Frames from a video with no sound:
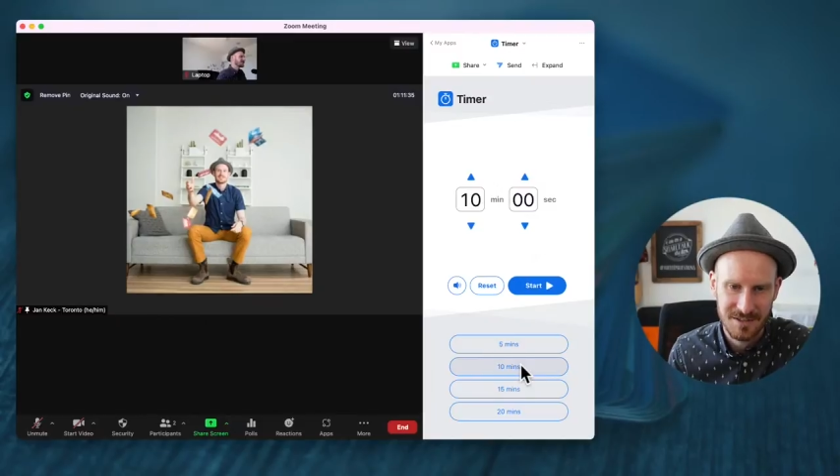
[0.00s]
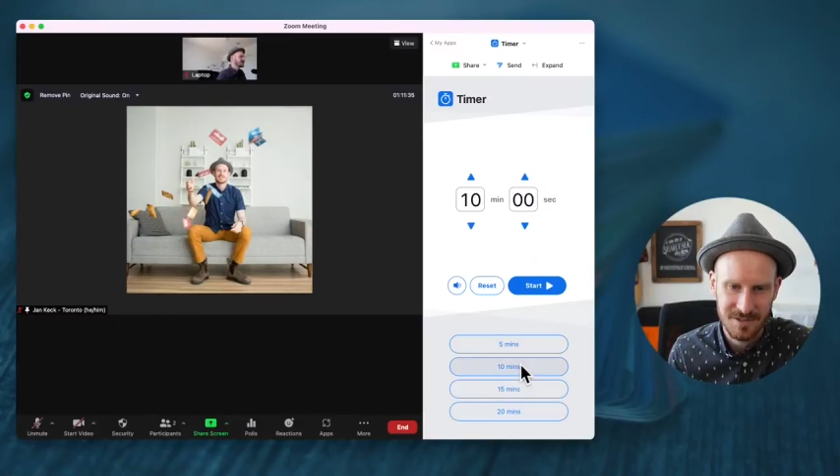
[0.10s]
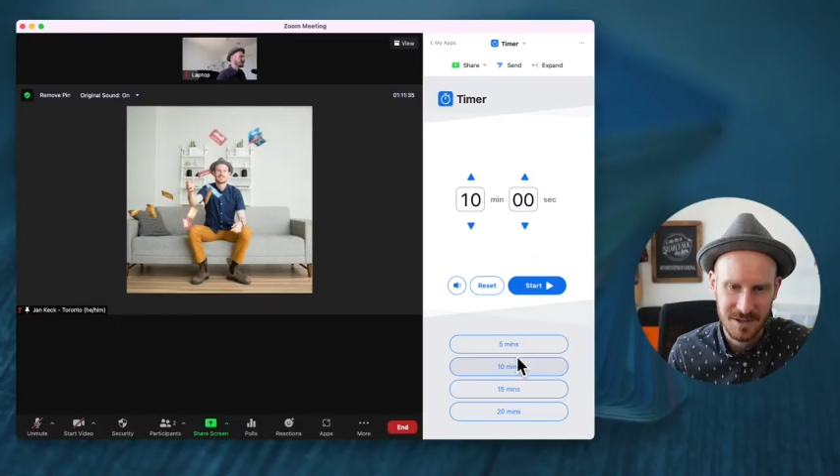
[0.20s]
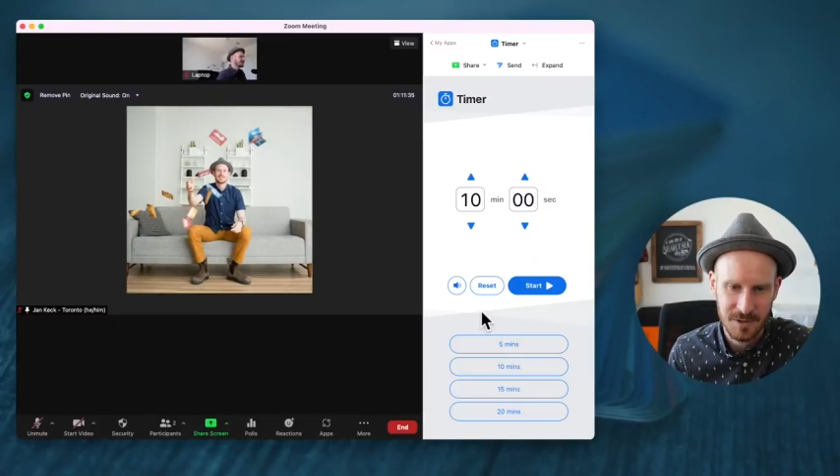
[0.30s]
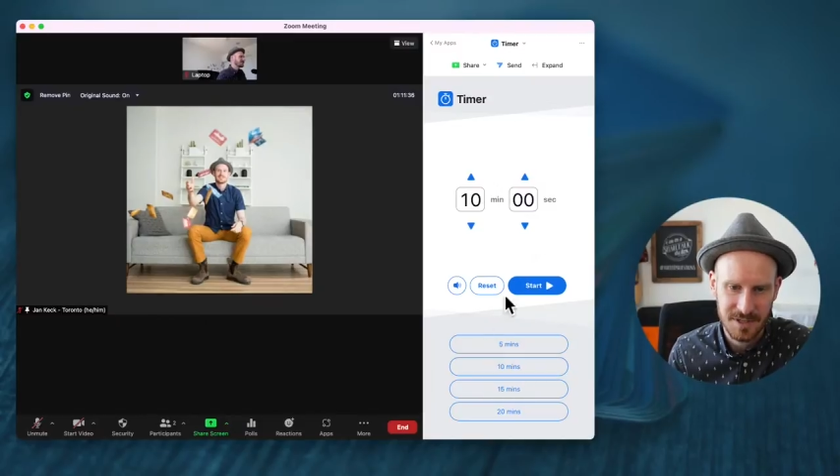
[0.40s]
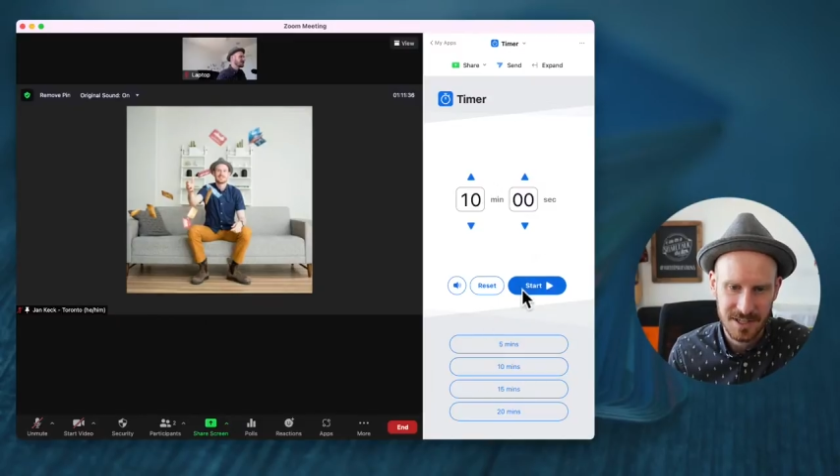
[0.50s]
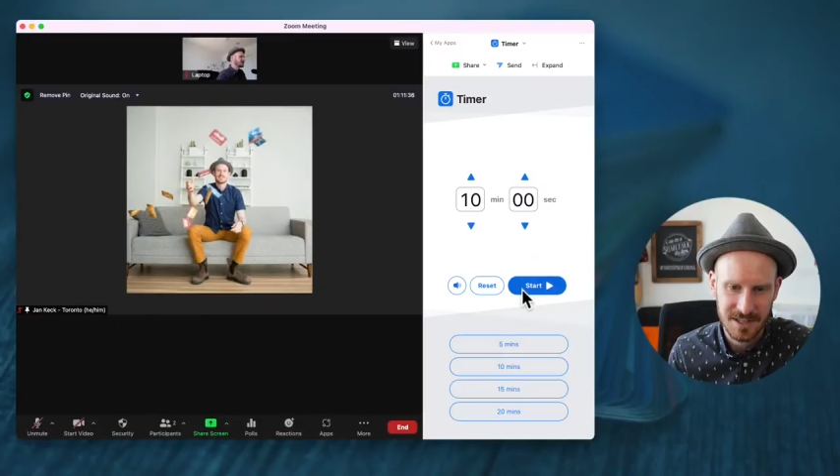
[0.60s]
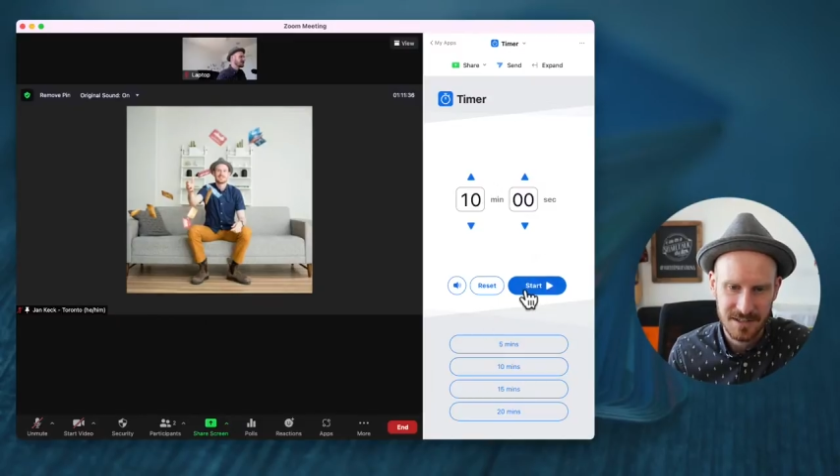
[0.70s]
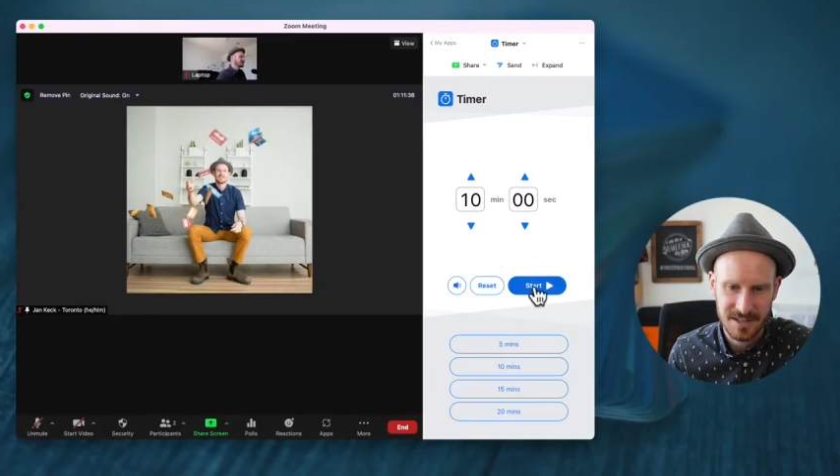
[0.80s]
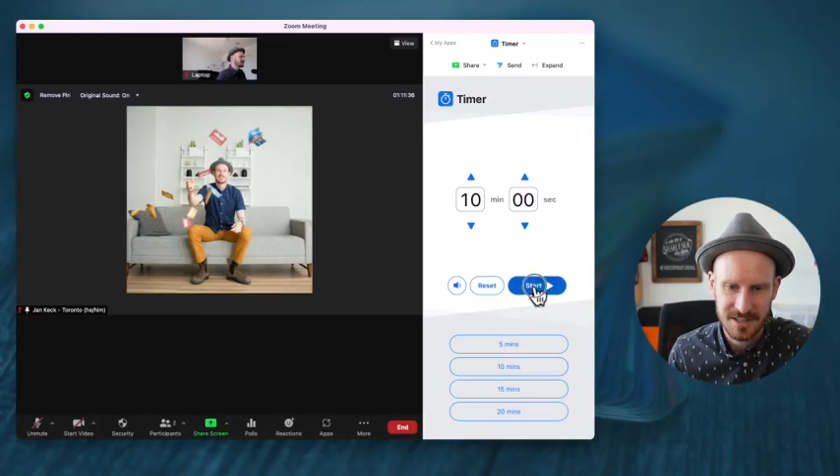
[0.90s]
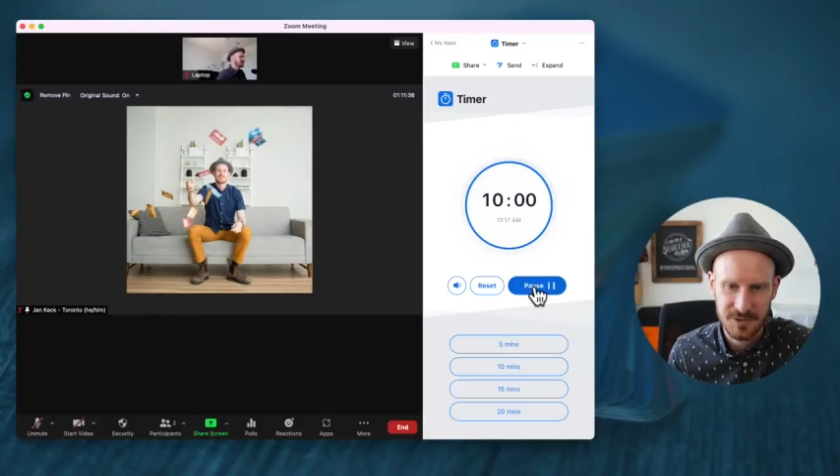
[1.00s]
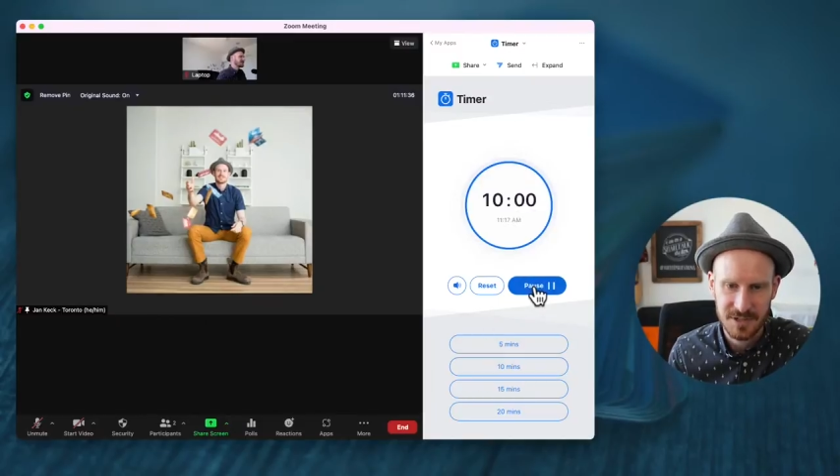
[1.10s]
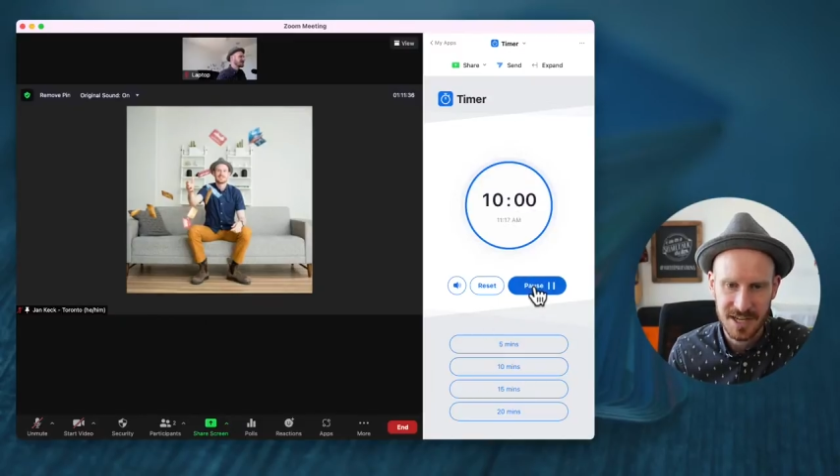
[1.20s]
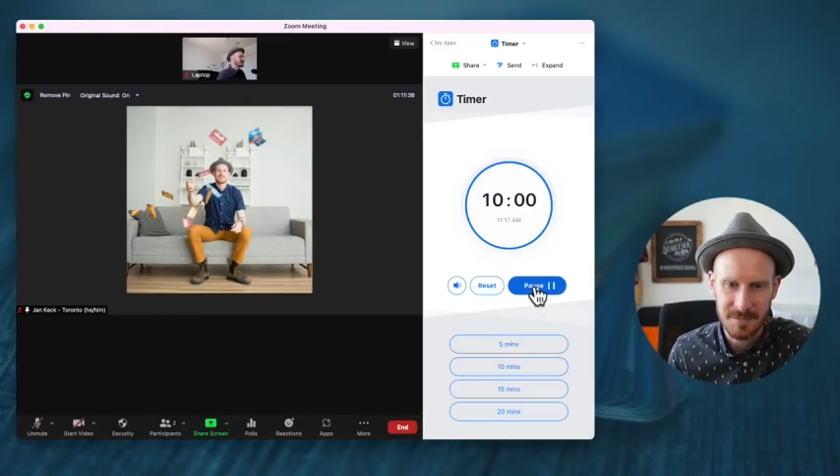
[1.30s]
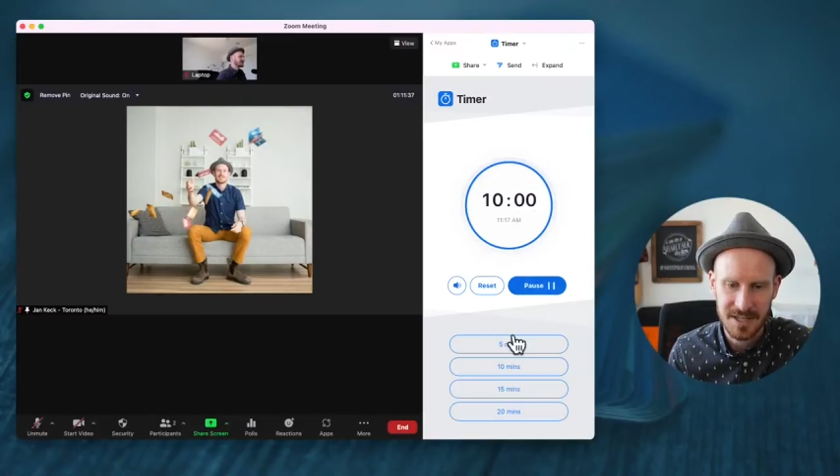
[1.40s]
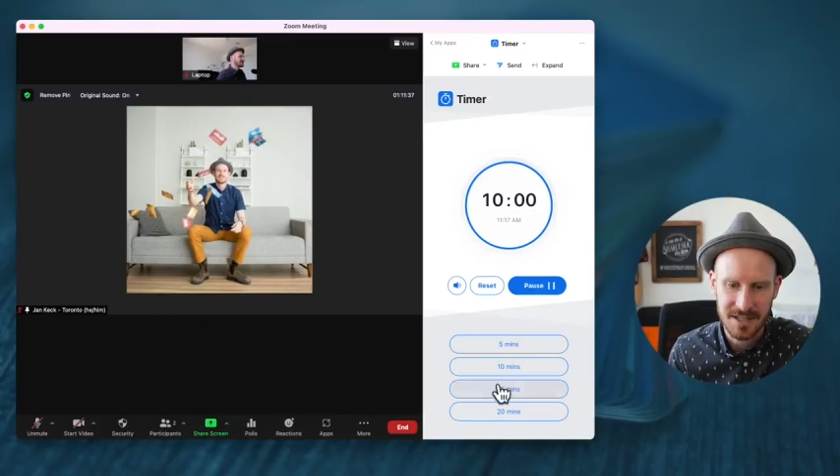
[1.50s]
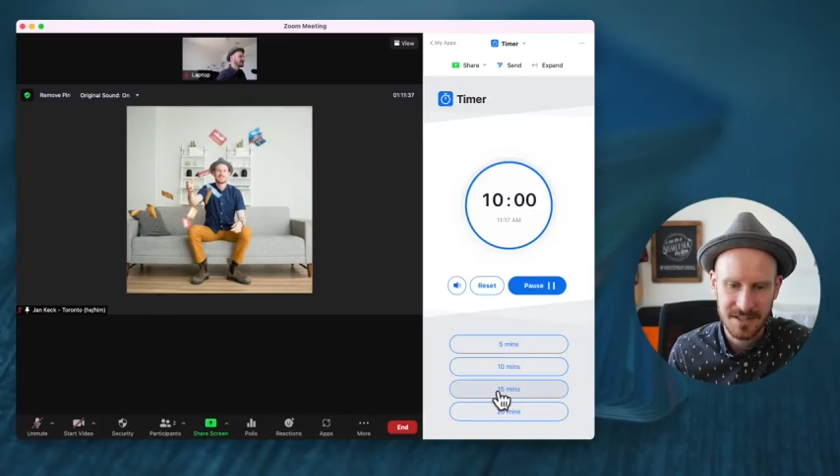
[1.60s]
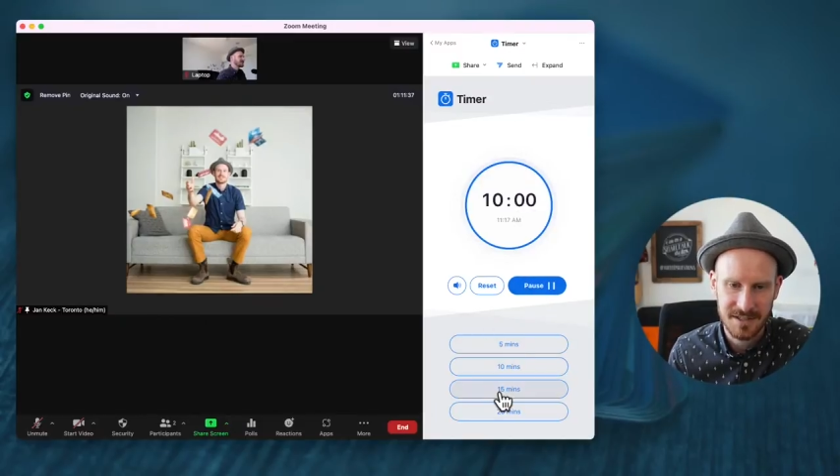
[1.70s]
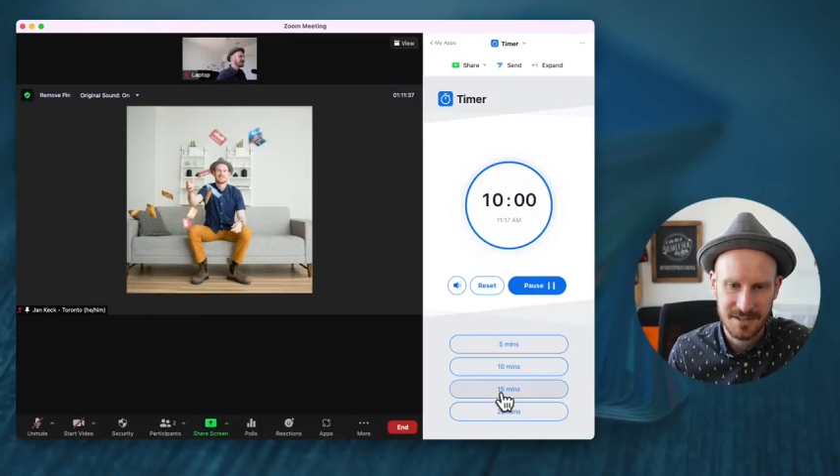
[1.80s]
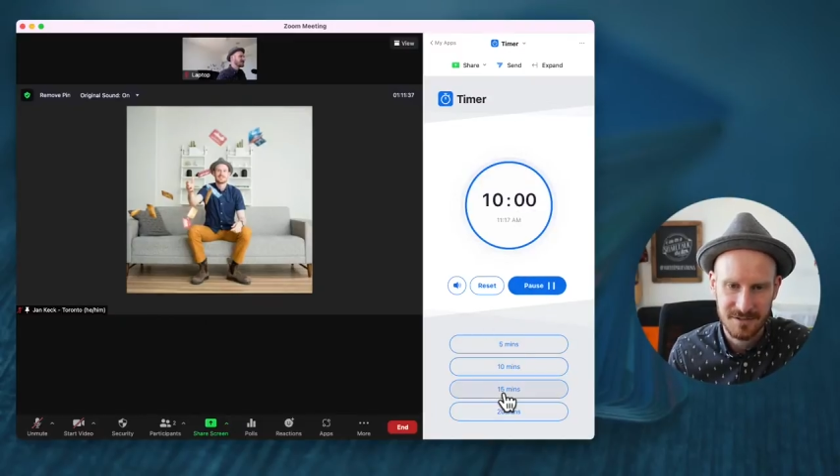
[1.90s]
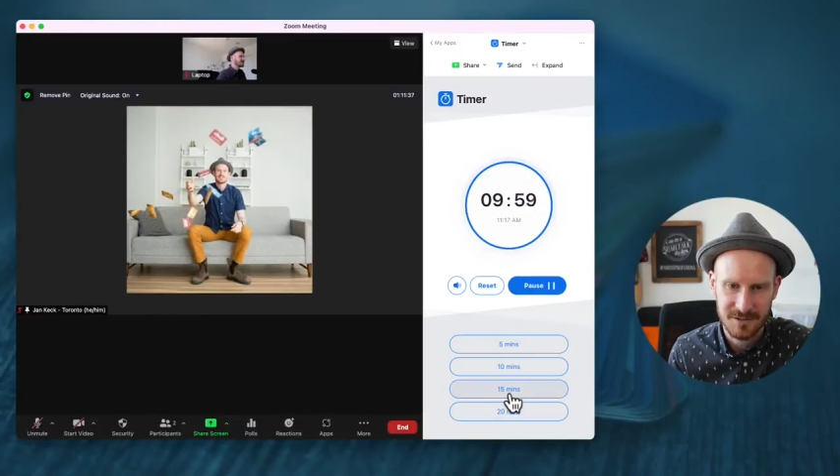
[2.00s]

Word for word: If I want like, let's do 10 minutes,